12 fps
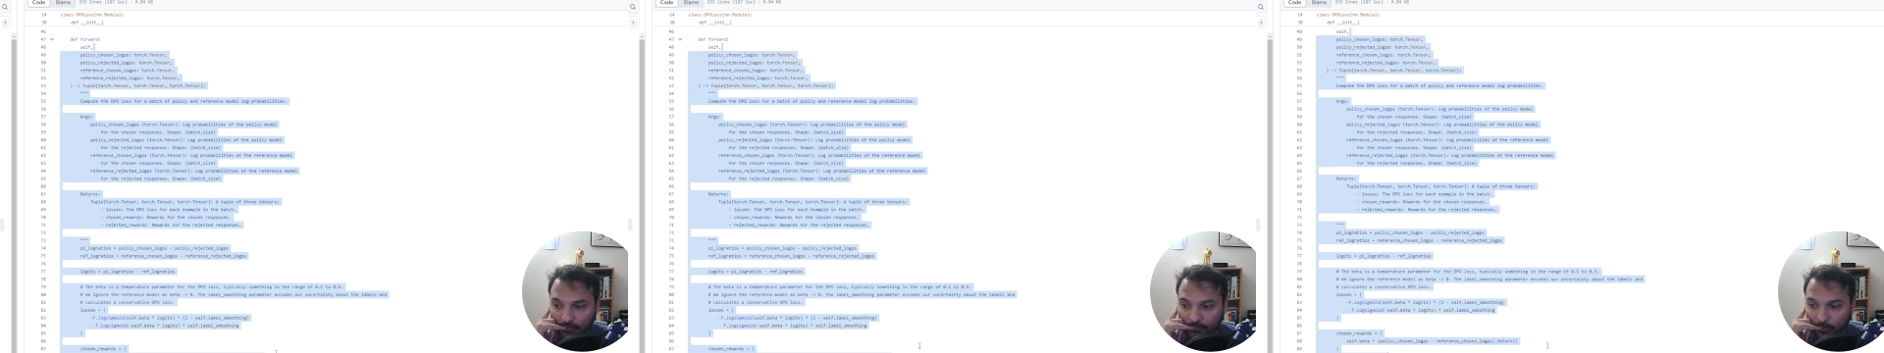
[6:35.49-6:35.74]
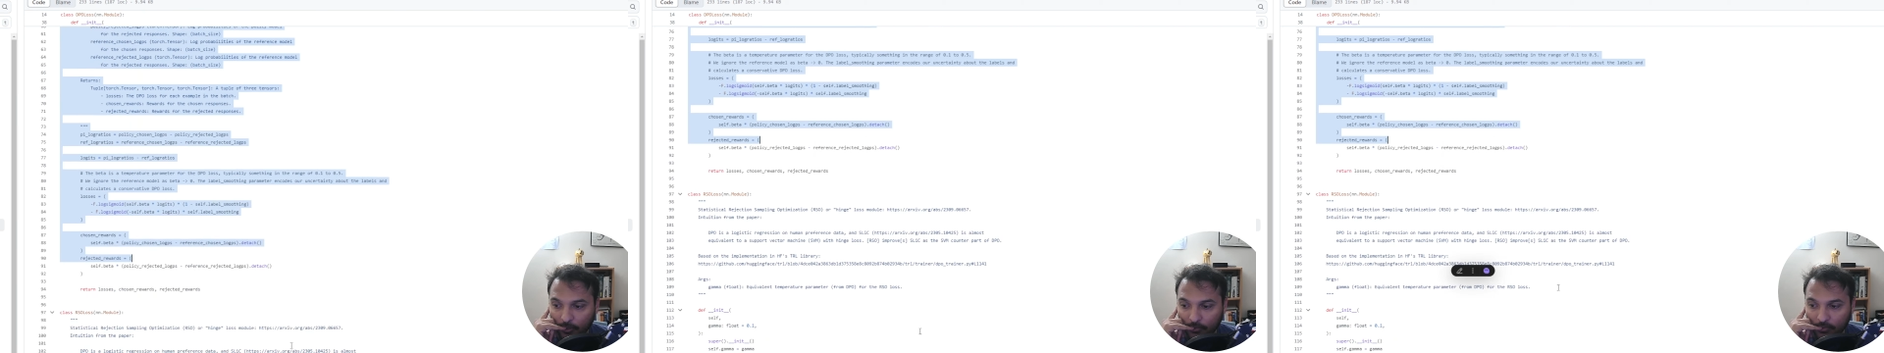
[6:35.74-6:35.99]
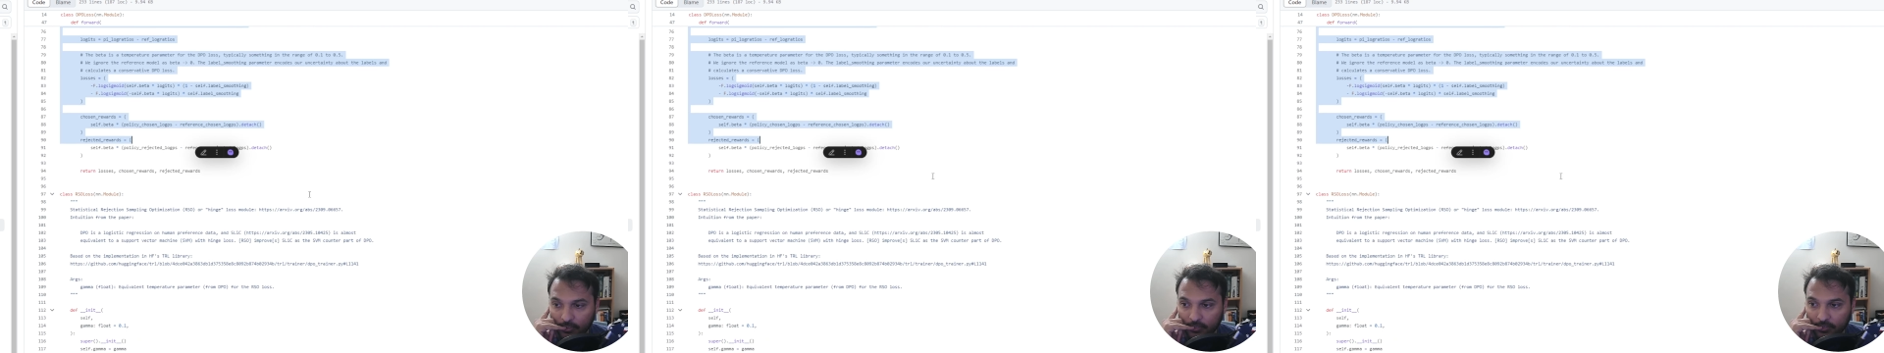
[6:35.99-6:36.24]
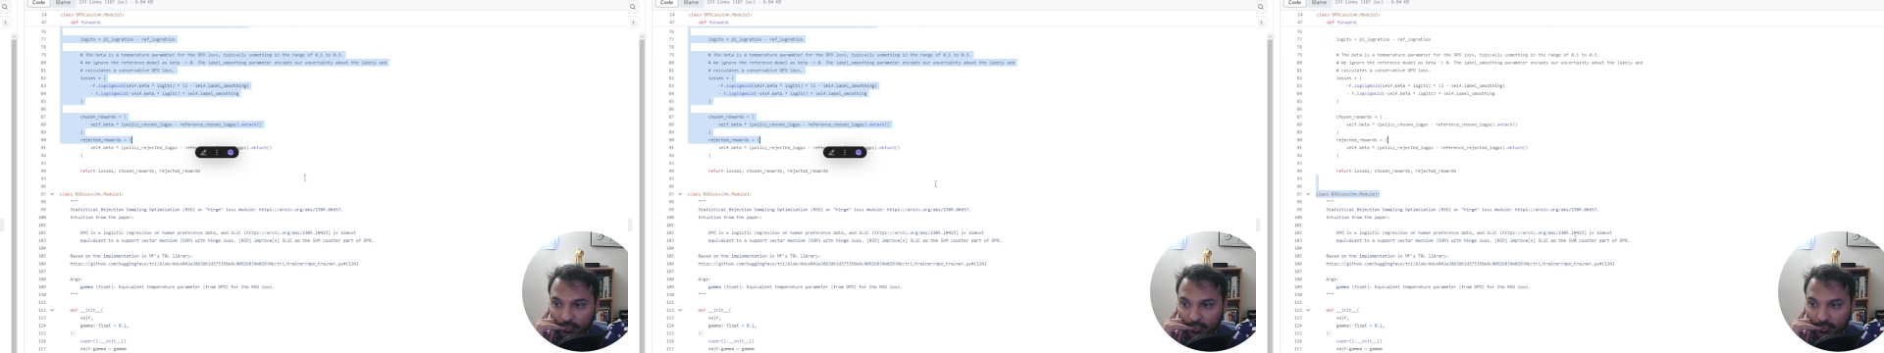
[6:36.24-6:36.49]

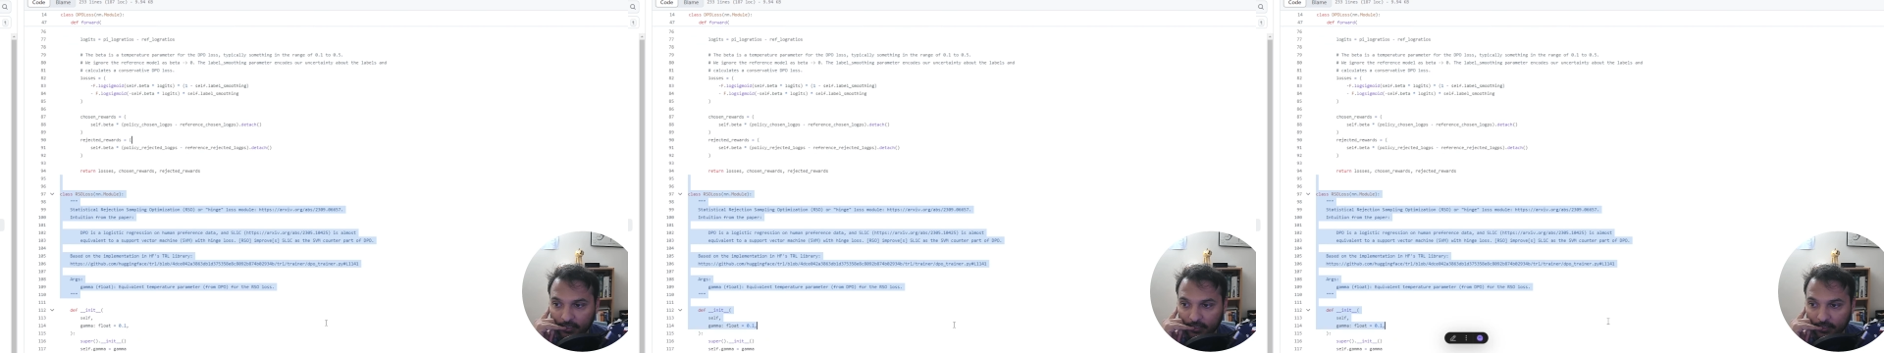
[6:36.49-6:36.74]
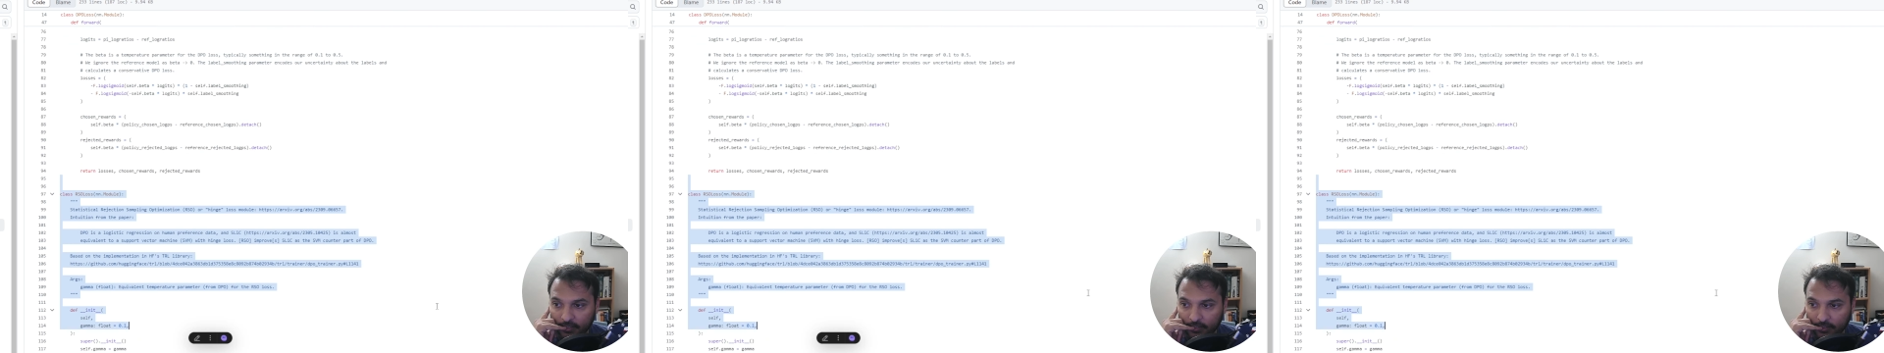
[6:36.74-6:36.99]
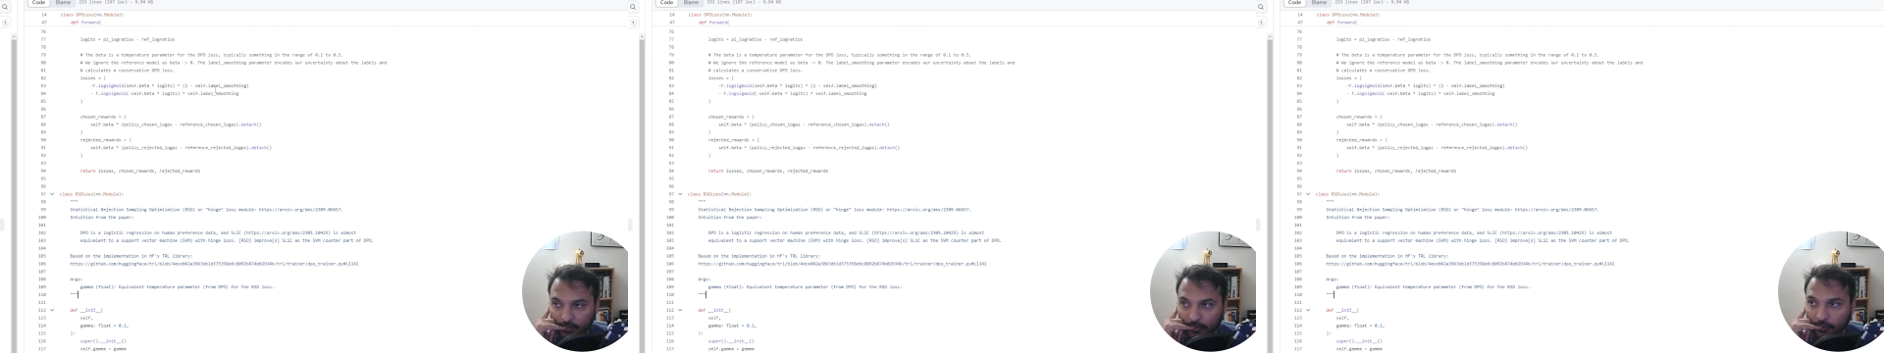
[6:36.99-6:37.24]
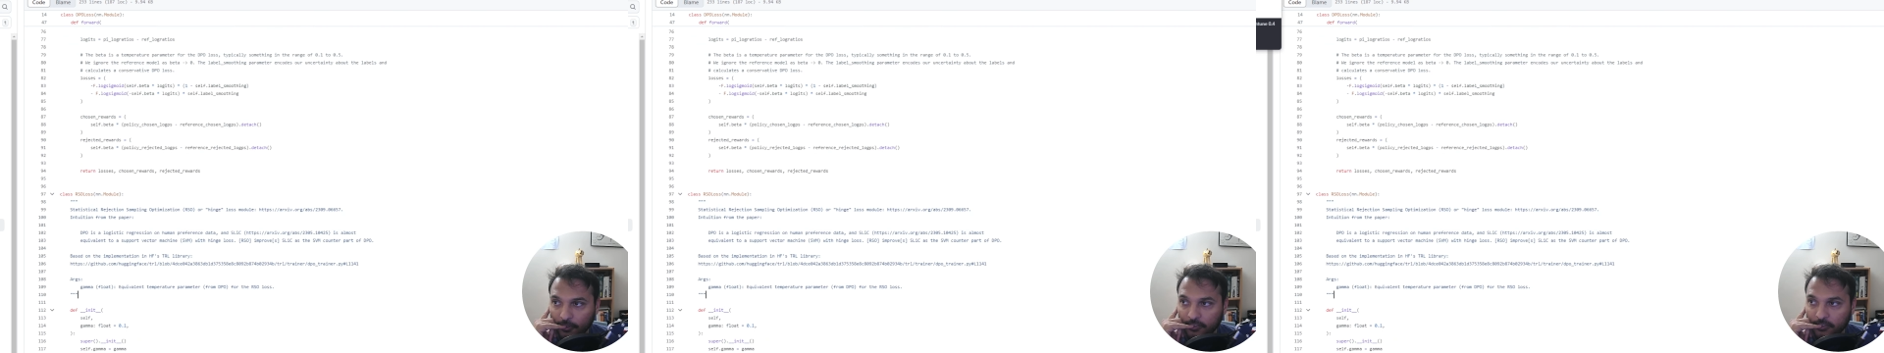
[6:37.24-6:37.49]
forward and
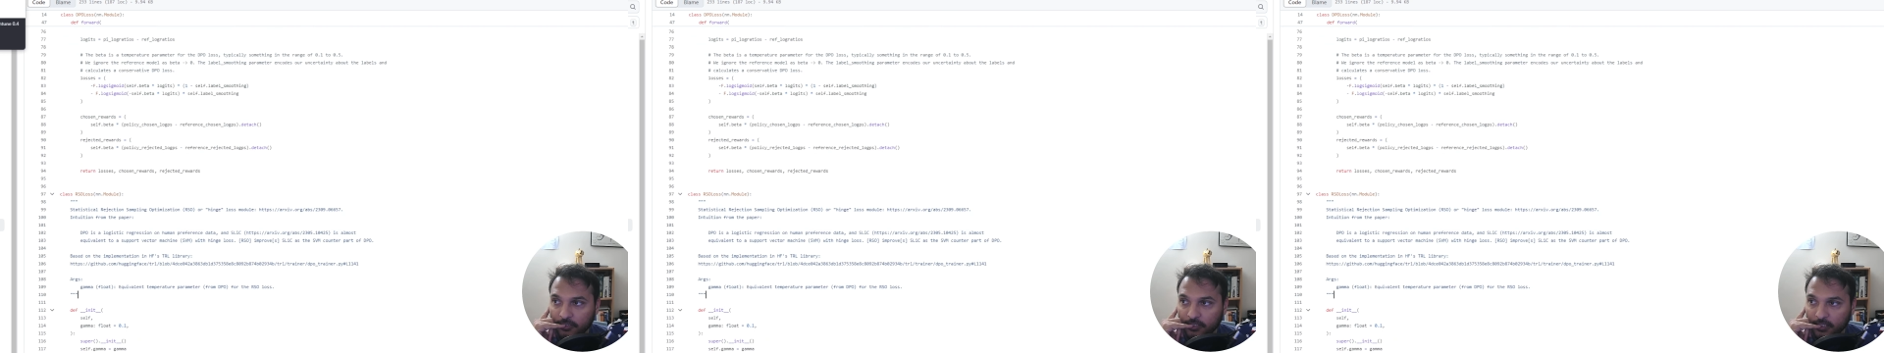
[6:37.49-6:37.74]
loss,